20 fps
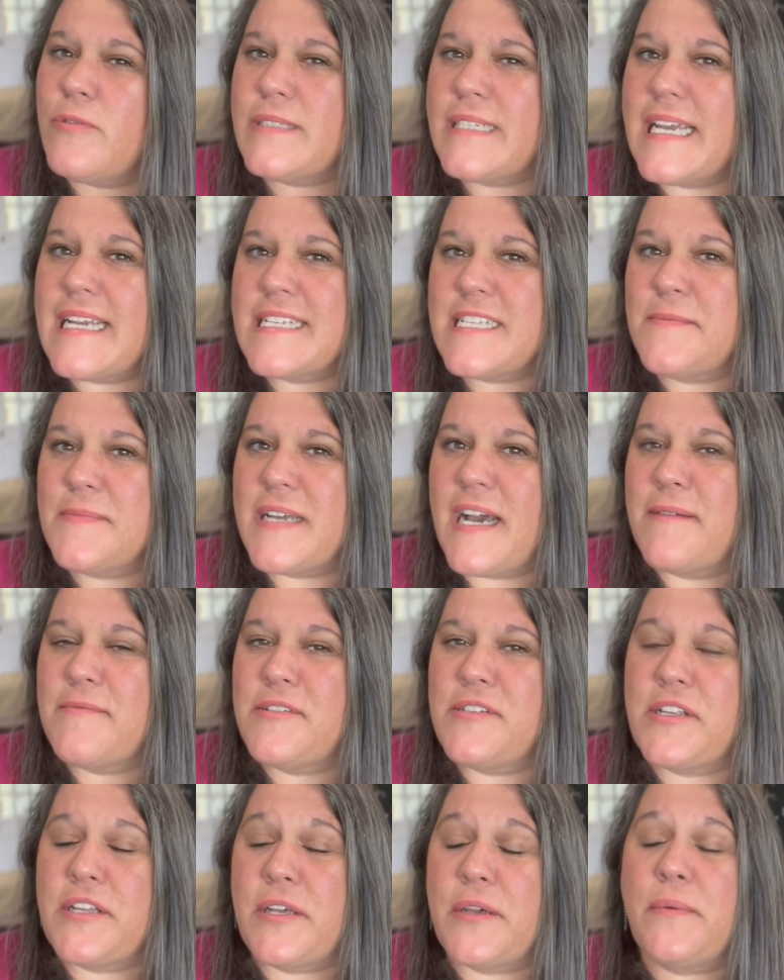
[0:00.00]
take some time
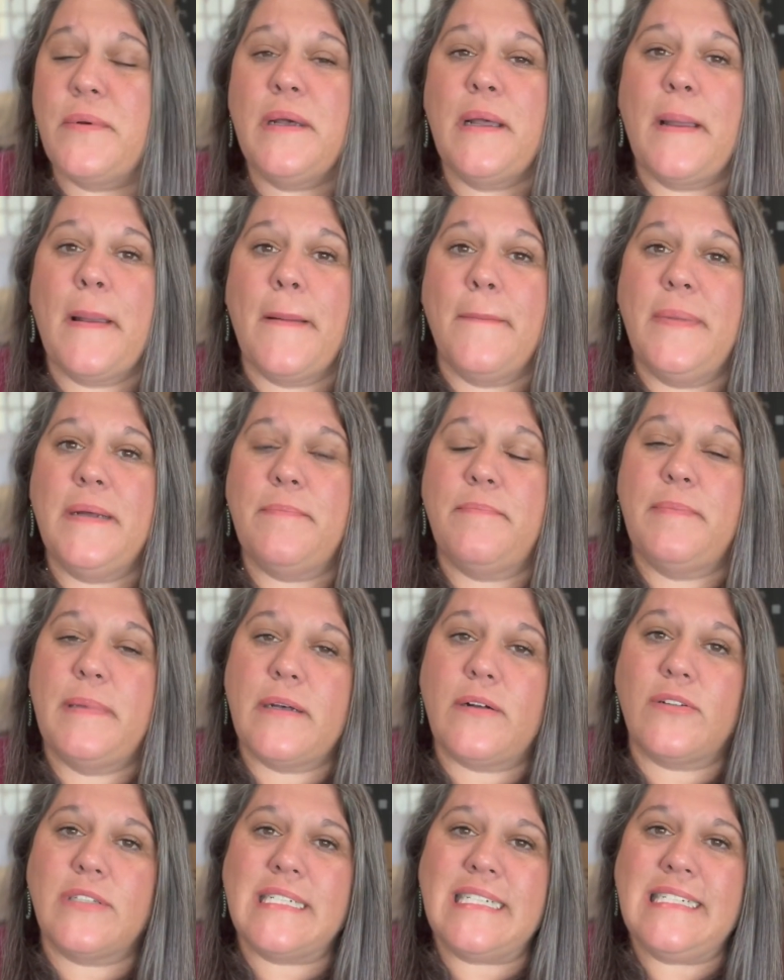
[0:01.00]
to do. but
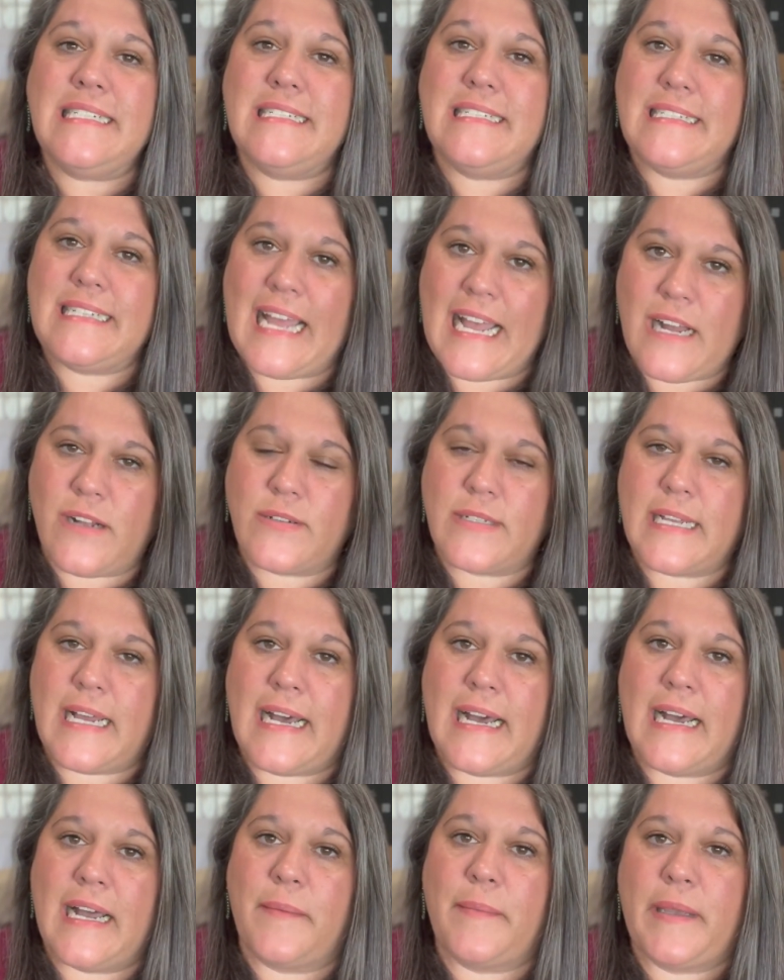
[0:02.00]
build in
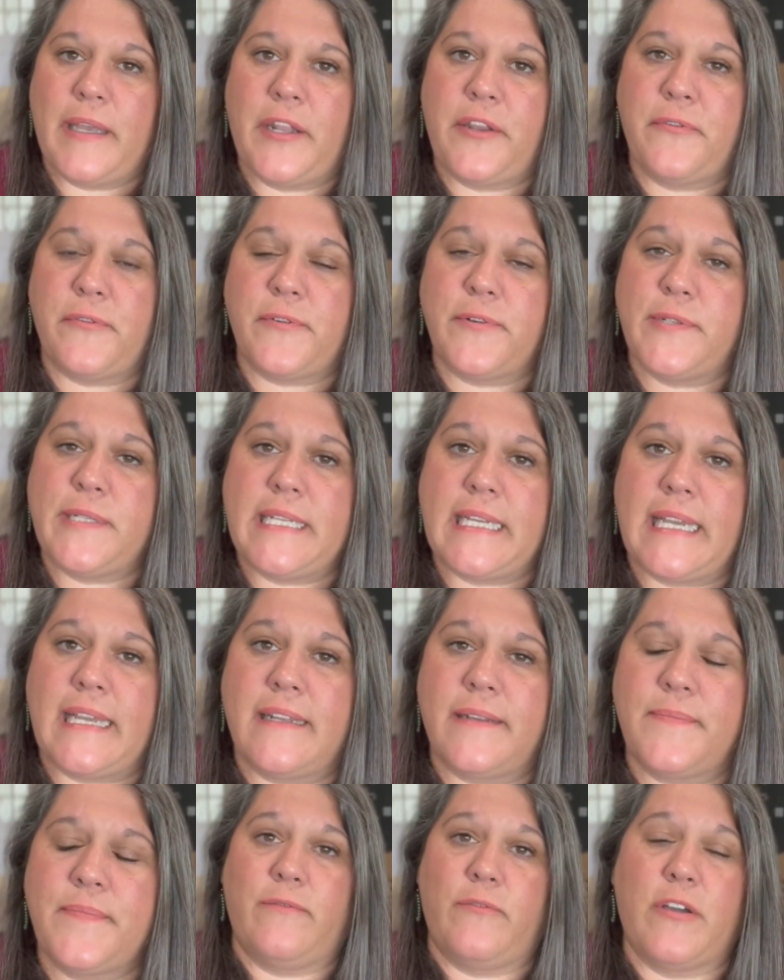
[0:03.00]
downtime in your
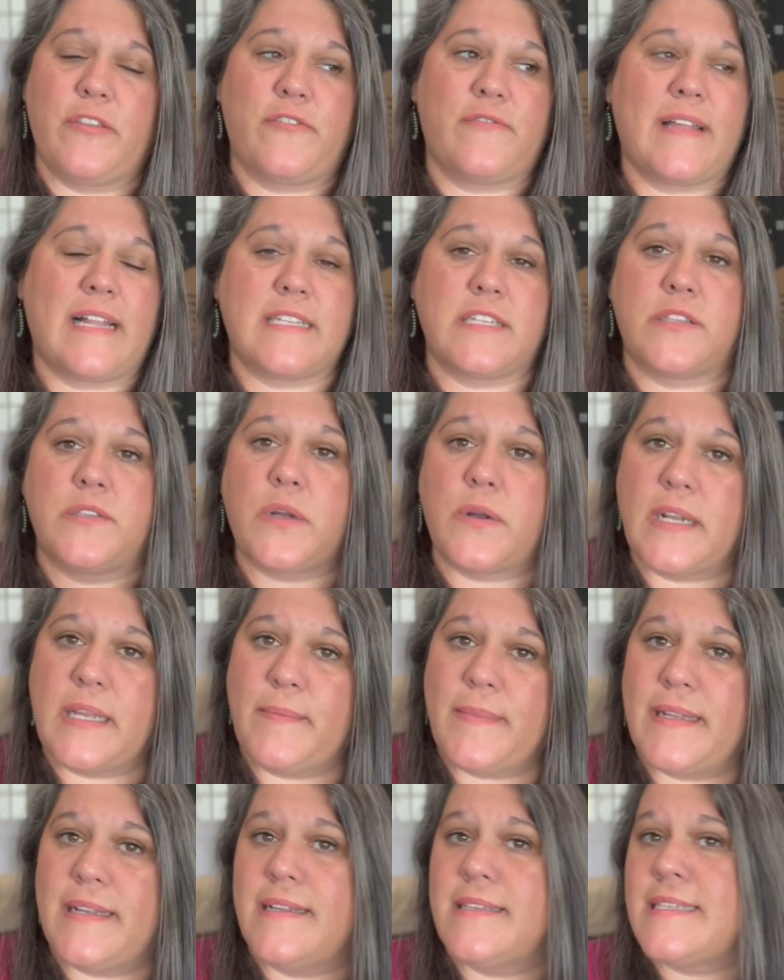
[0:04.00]
routine, whether that's
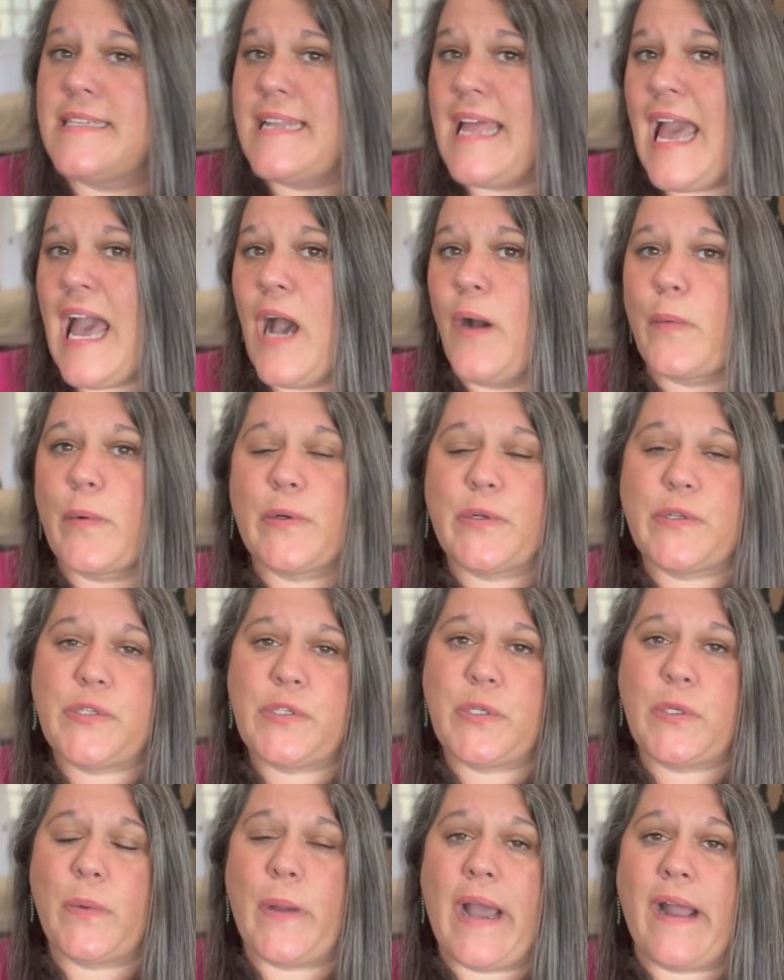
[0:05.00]
30 minutes, an hour,
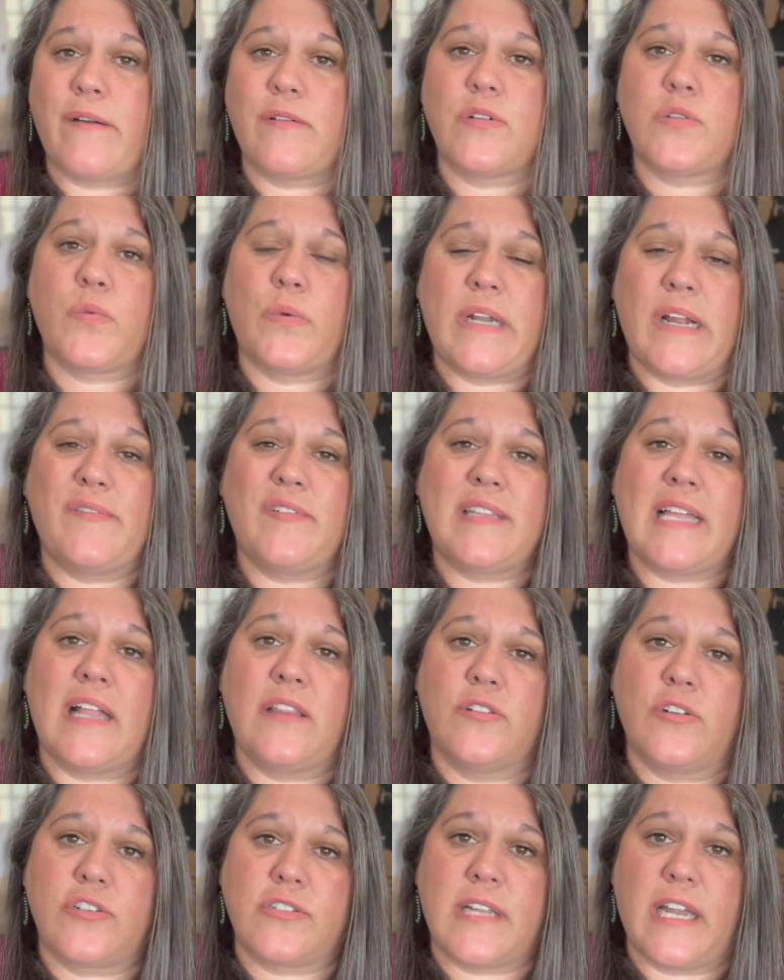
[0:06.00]
2 hours, whatever
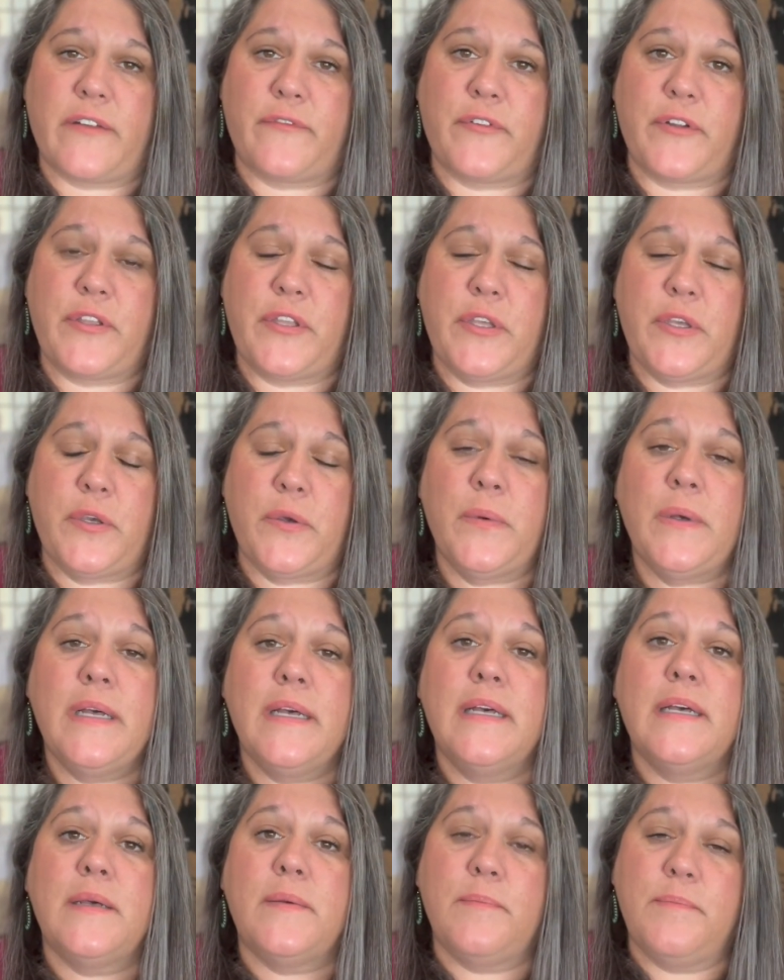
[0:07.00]
that looks like for you,
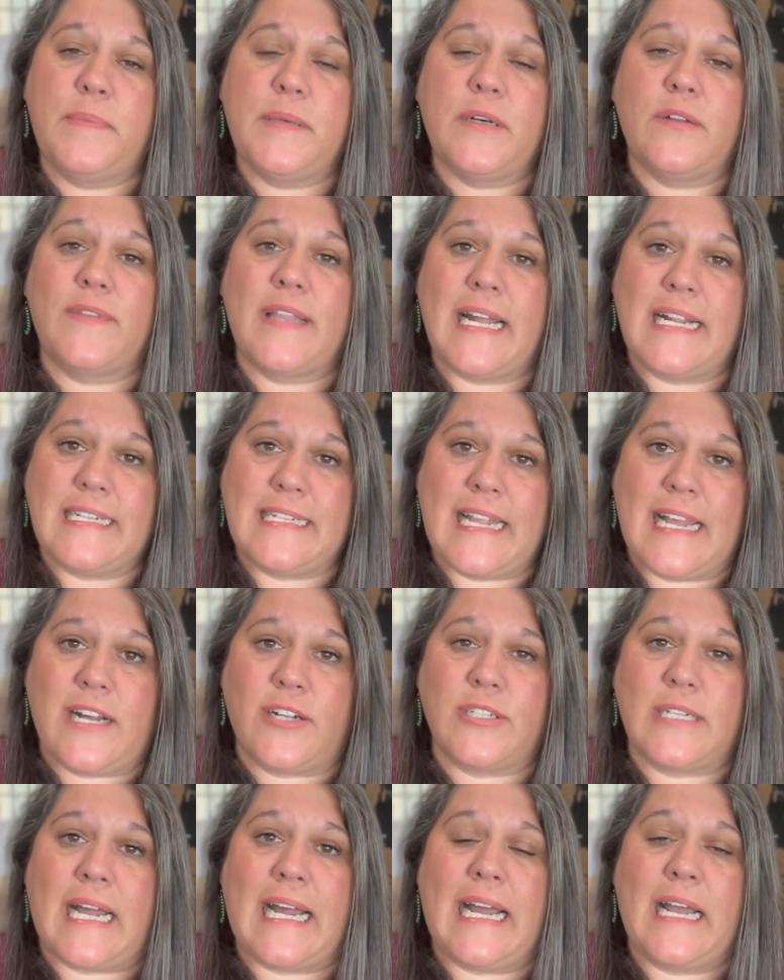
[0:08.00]
build that
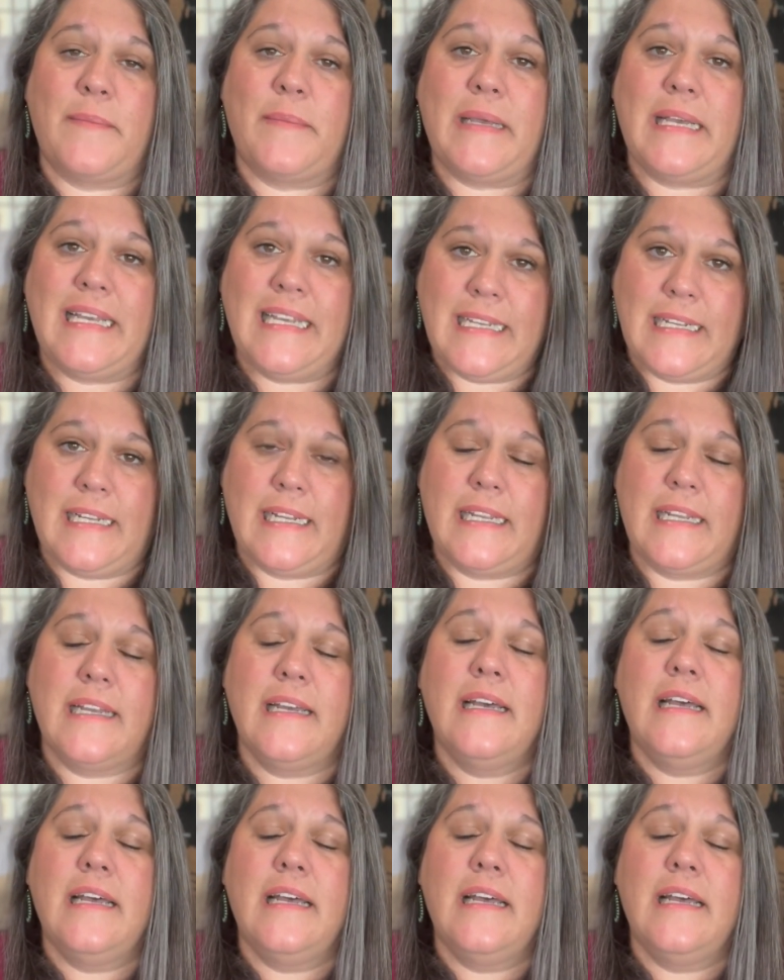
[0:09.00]
downtime in.